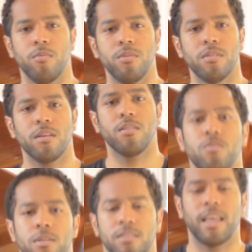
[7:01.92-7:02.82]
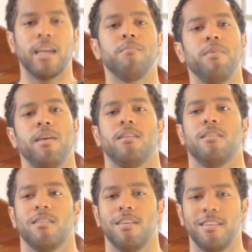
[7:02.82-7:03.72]
we're just going to do a slight
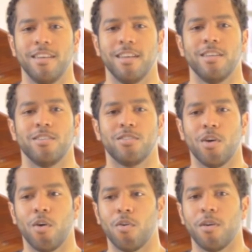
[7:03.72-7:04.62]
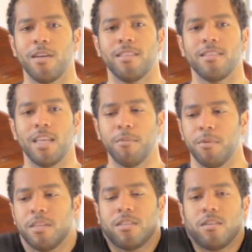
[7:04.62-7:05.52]
bend. So the same way
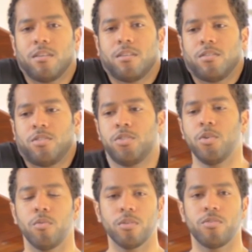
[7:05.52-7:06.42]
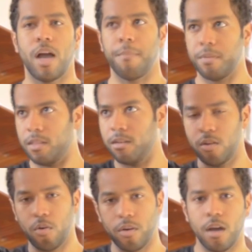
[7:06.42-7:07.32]
we did the shoulder drop and then
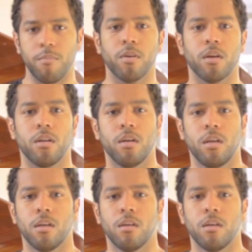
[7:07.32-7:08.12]
going up, we're going to